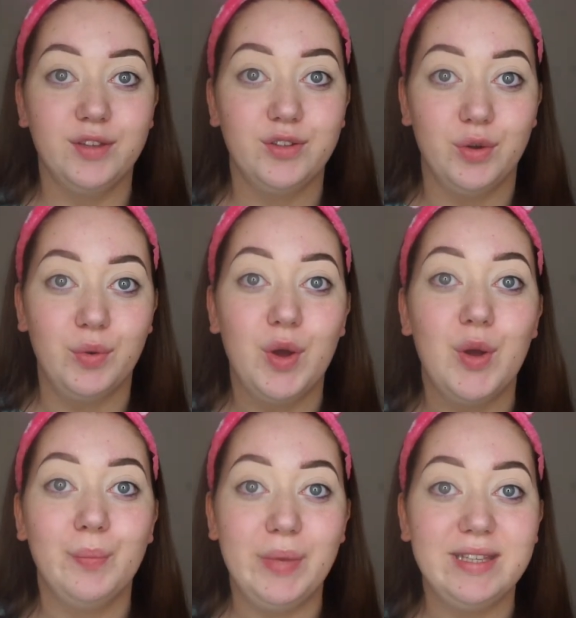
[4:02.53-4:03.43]
so
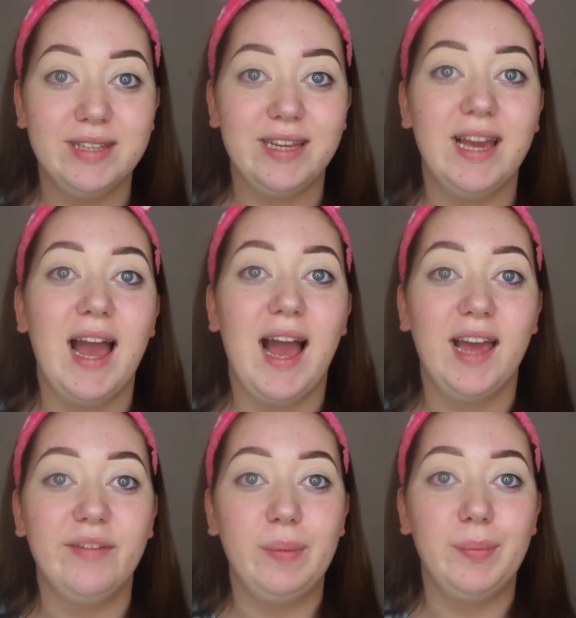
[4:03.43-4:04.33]
basically
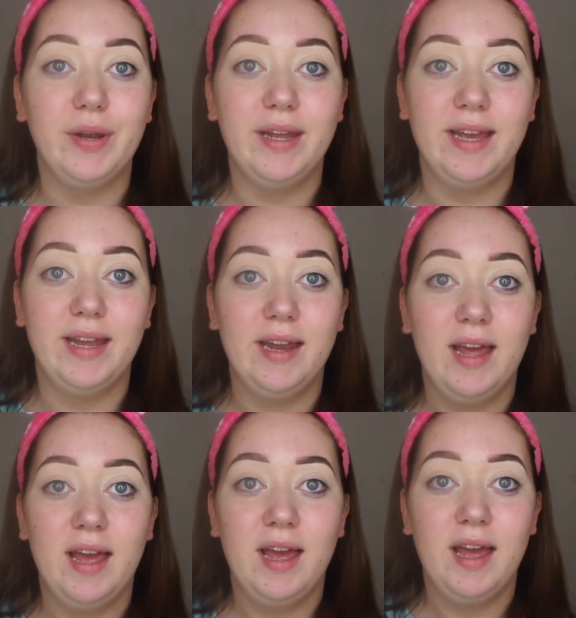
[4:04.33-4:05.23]
I've been putting in
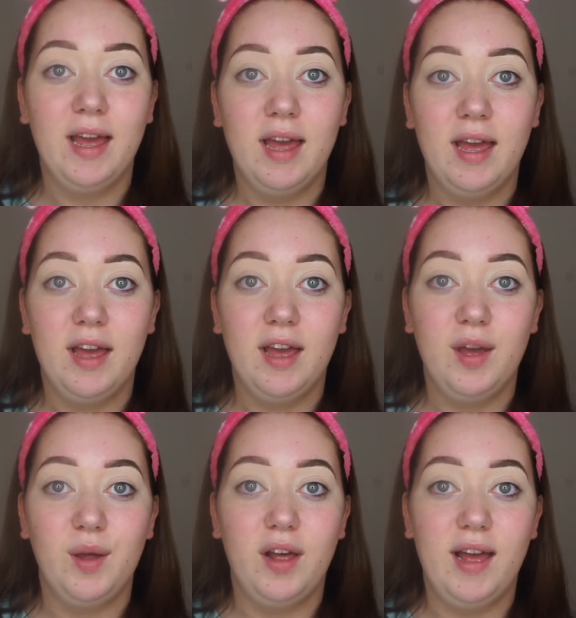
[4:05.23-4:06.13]

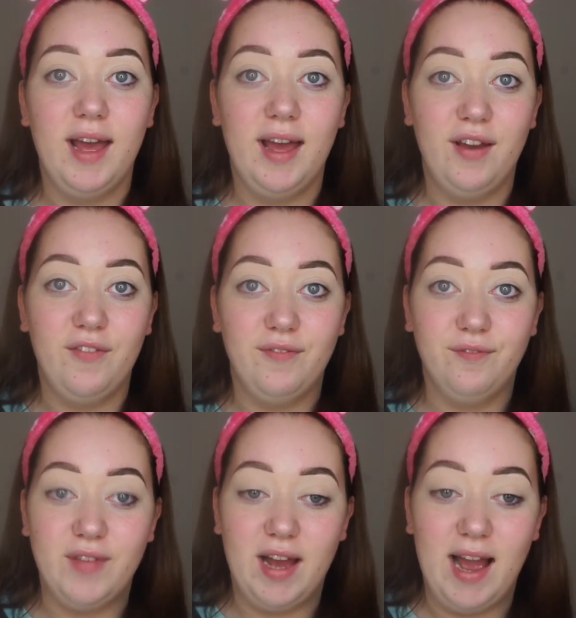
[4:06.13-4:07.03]

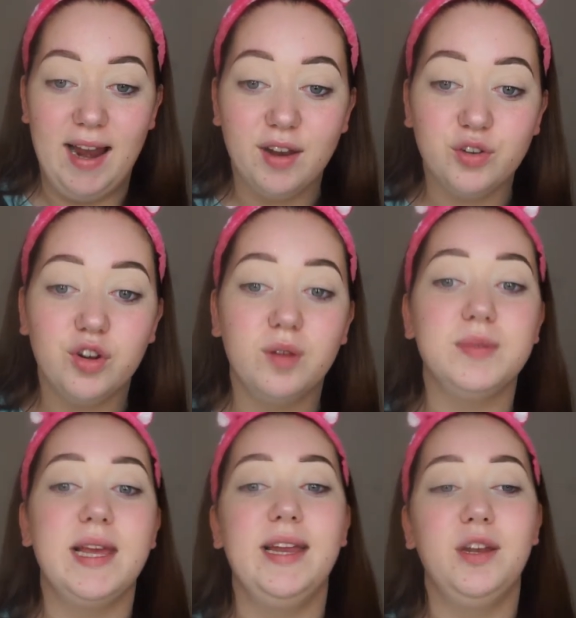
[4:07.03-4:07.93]
highlighter drops
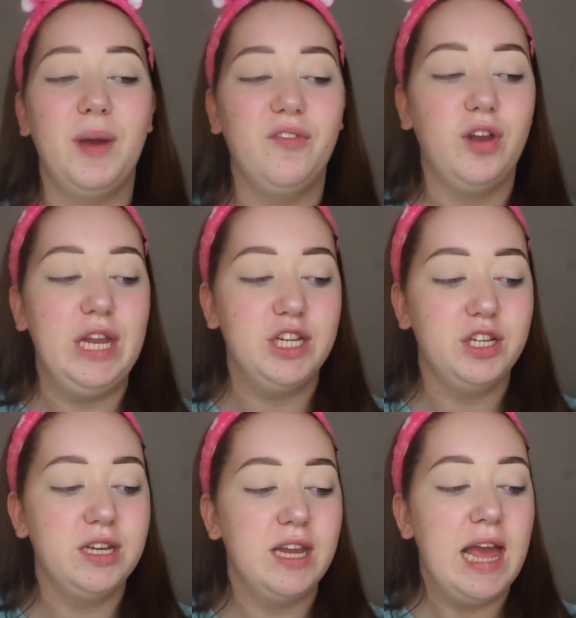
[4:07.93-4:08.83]
into my
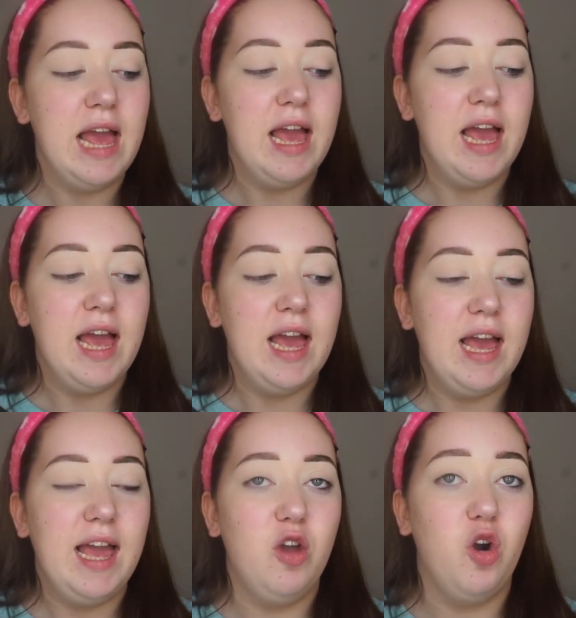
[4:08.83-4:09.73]
foundation
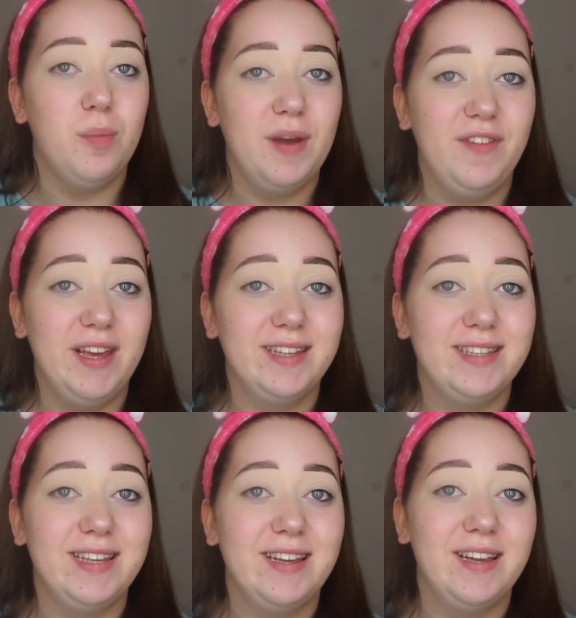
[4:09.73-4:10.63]
on my
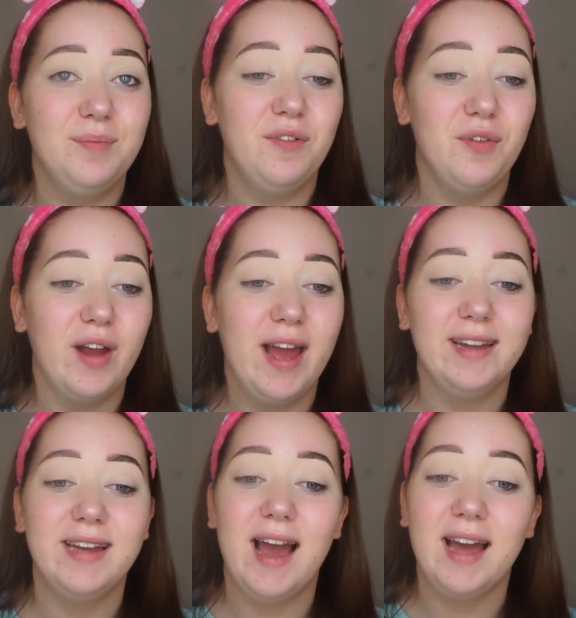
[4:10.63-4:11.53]
face
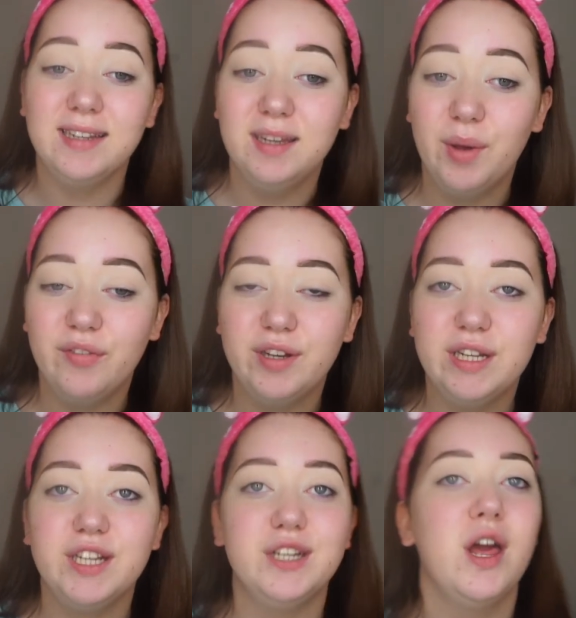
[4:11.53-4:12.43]
beforehand and into my
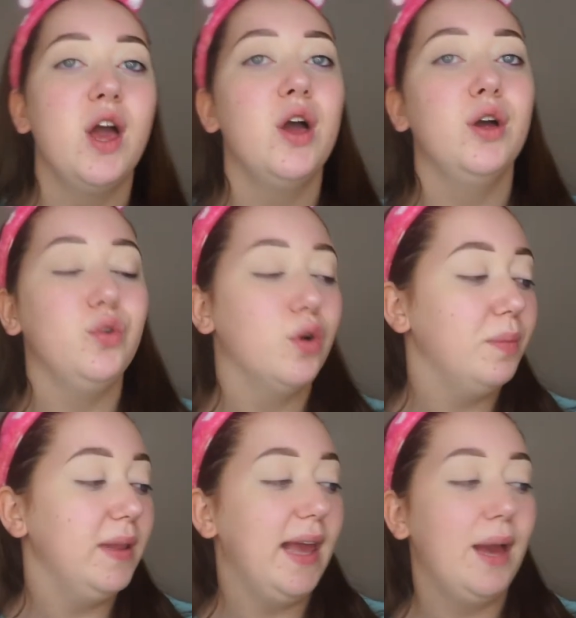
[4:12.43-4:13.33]
foundation.
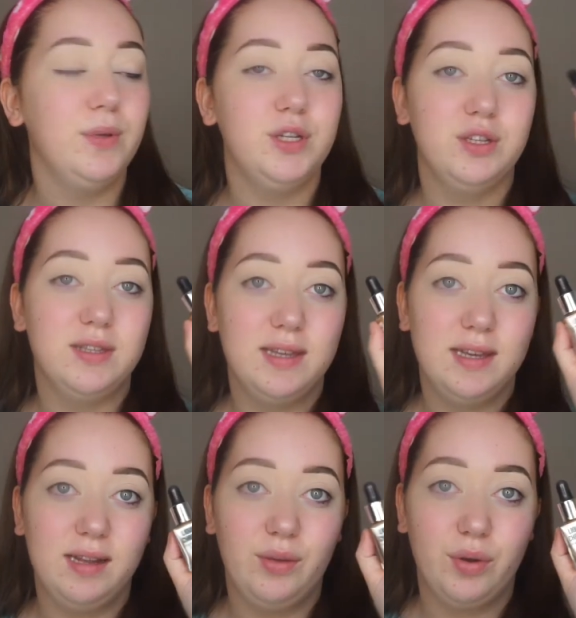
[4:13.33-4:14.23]
Normally I would use the
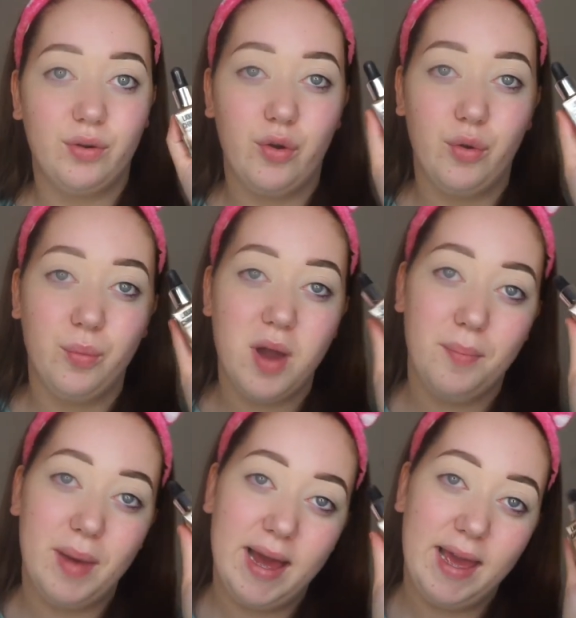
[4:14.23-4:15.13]
Liquid Chrome
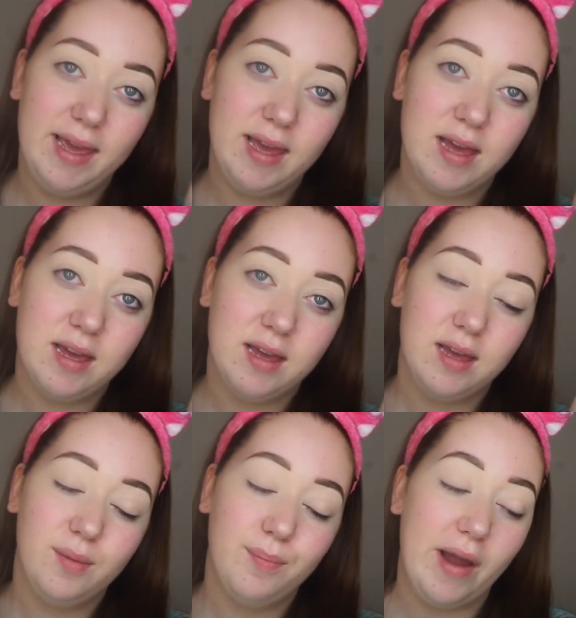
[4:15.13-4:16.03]
by
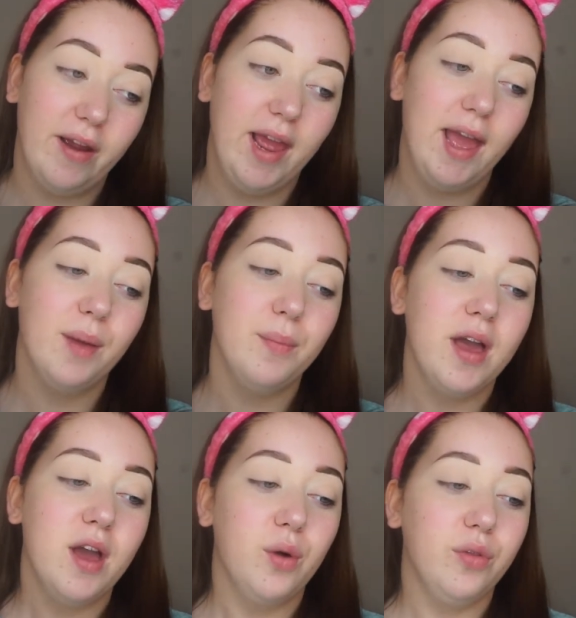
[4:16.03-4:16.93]
Barry M,
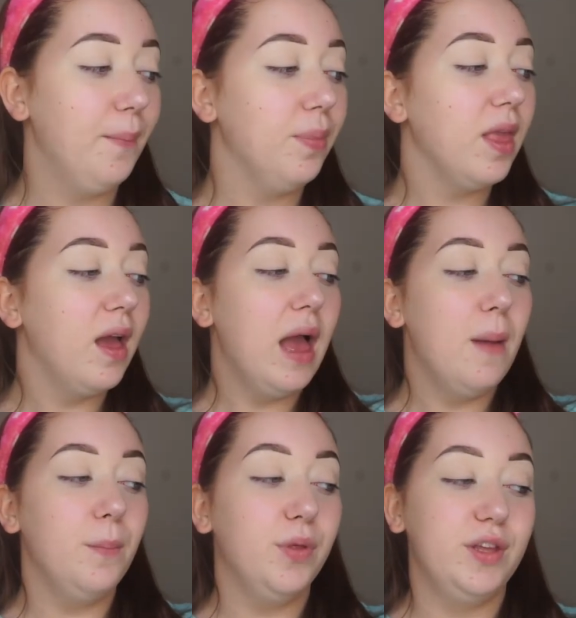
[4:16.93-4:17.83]

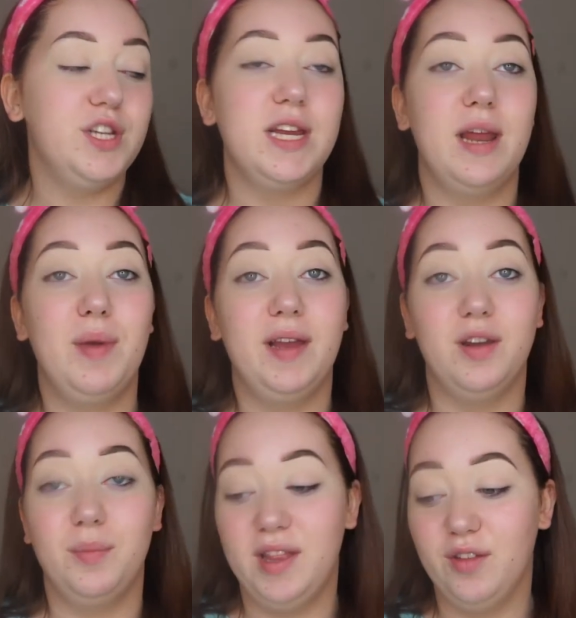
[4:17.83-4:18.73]
but the shade I picked
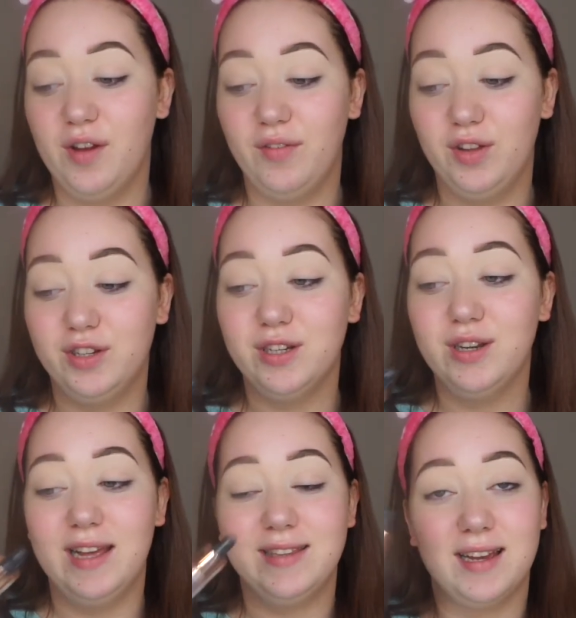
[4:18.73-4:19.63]
up in the Revolution
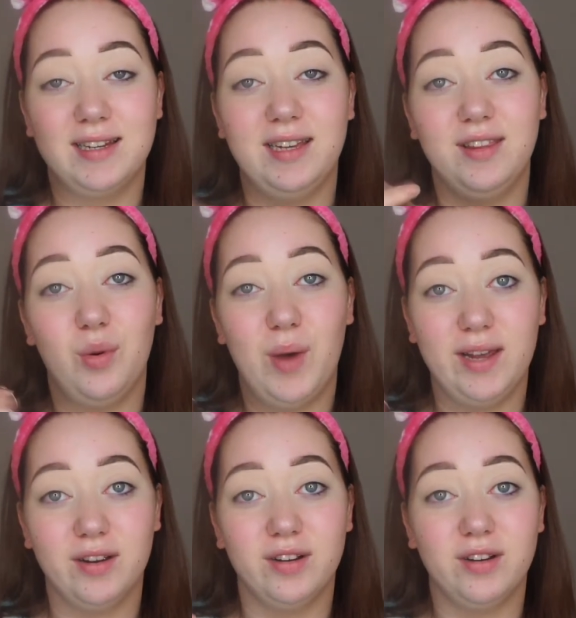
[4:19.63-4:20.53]
is actually the
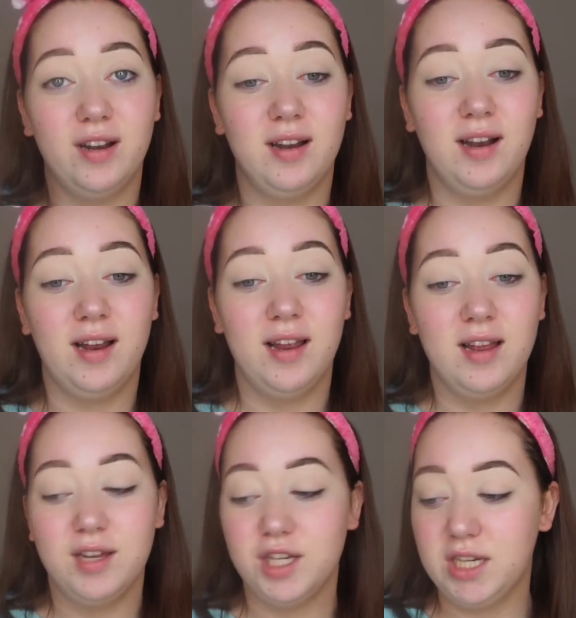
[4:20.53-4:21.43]
whiter
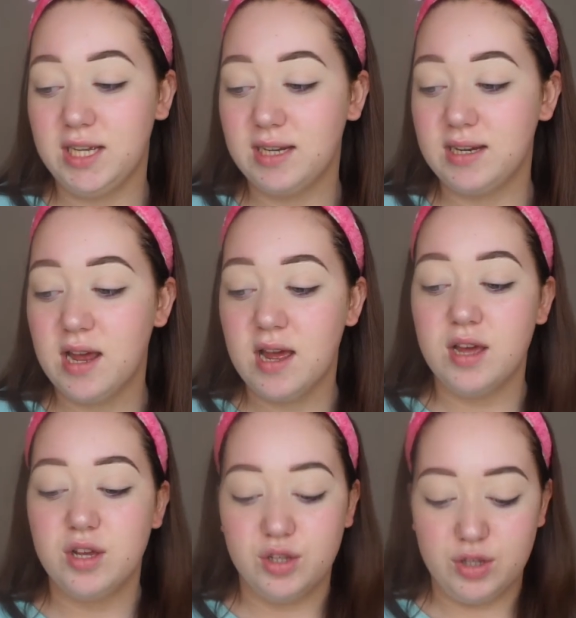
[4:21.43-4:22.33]
shade.
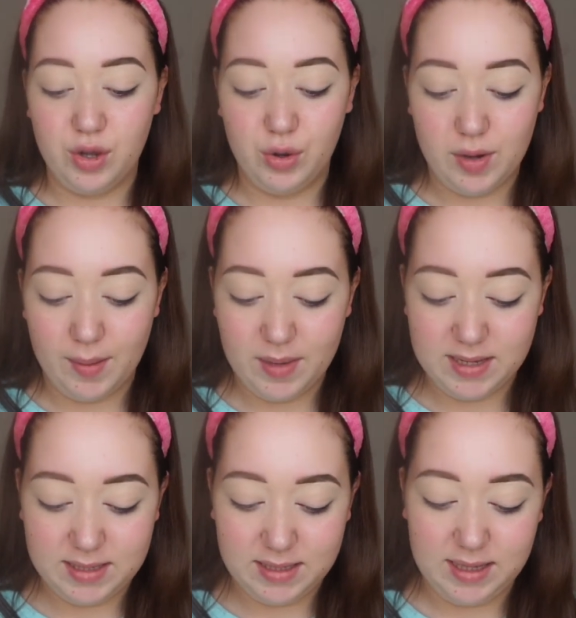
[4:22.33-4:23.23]
So
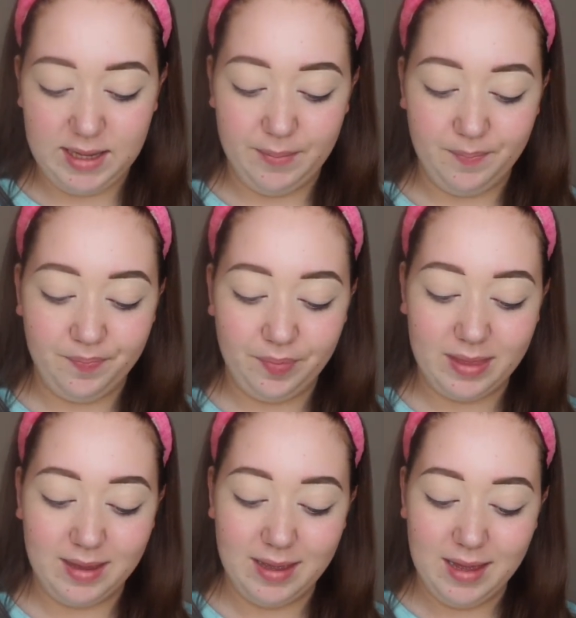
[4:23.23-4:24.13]
basically
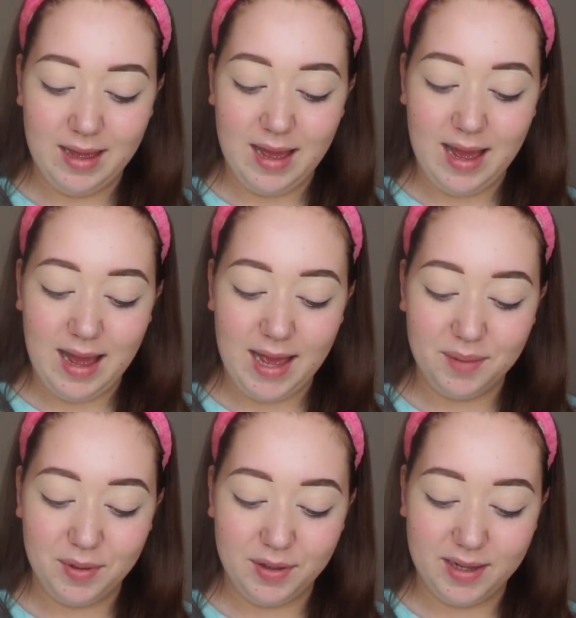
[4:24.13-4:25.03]
I
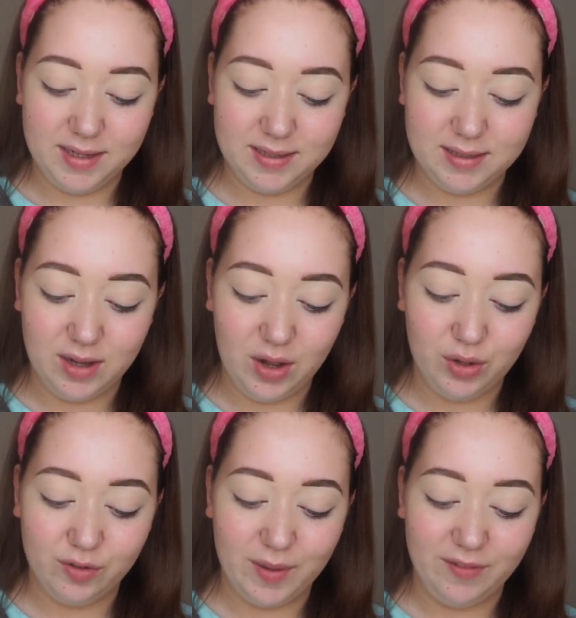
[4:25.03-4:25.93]
put this all over my